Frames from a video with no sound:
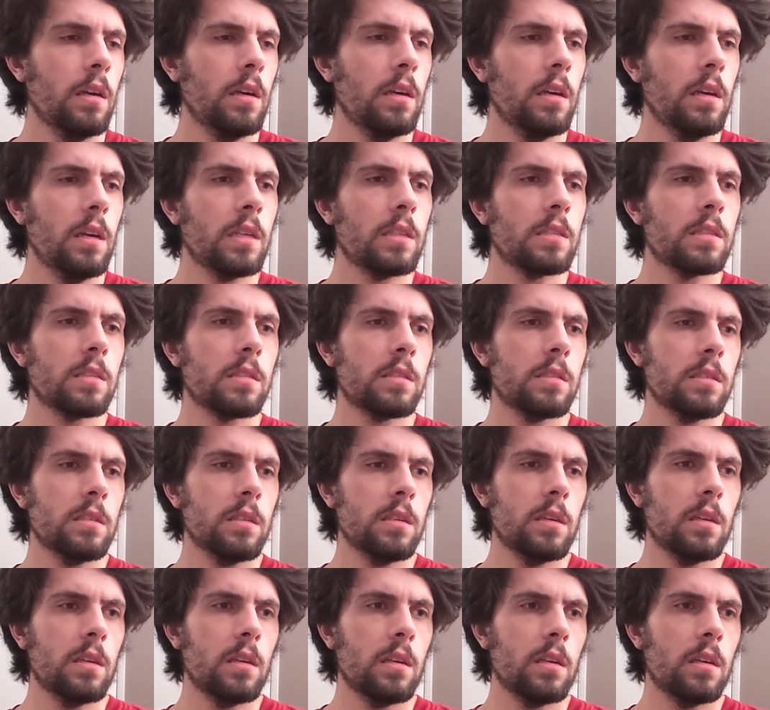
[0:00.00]
It's
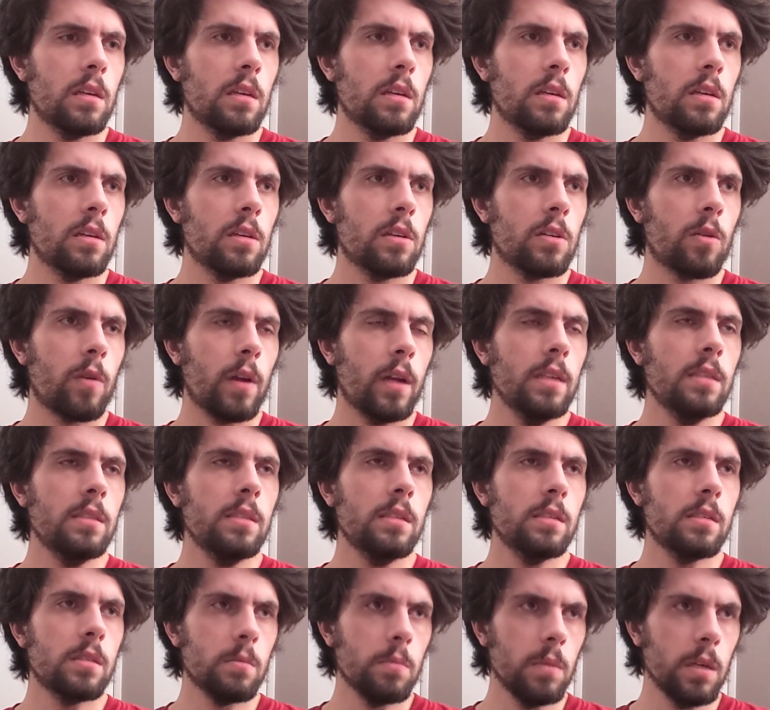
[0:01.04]

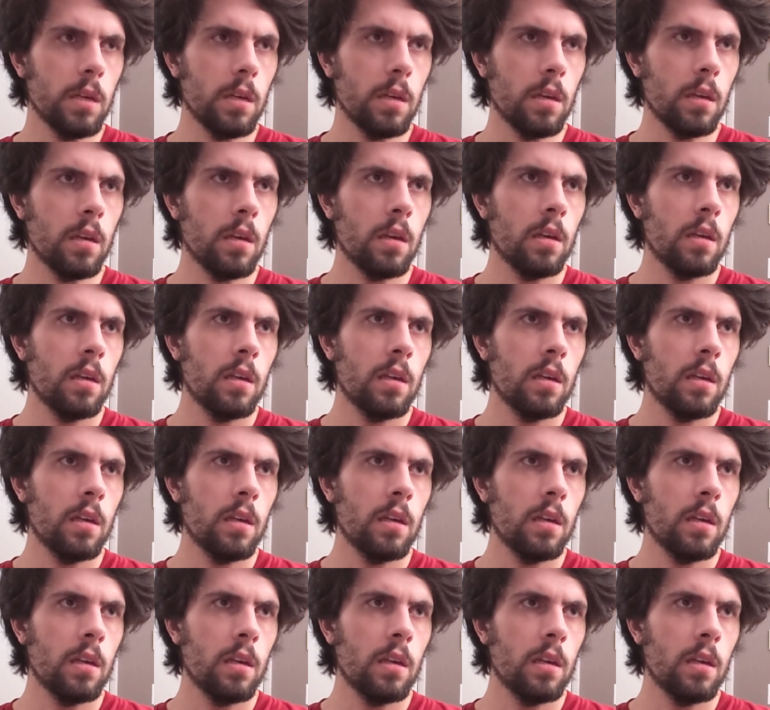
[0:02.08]
crazy to me